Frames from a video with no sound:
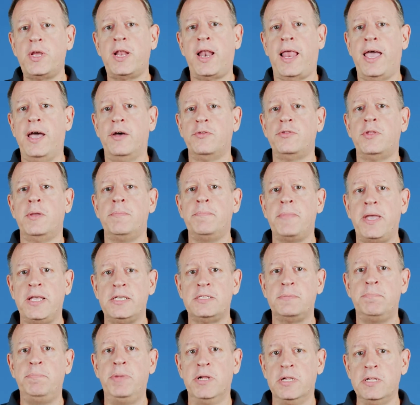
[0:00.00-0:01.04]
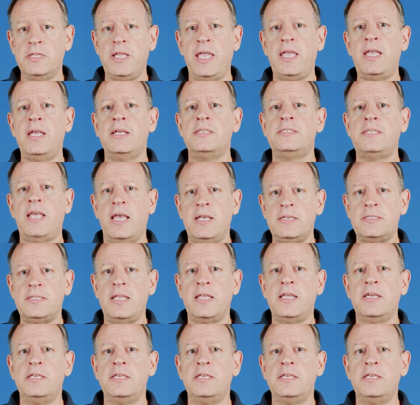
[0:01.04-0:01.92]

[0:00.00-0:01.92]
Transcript: Cloud that makes building, testing,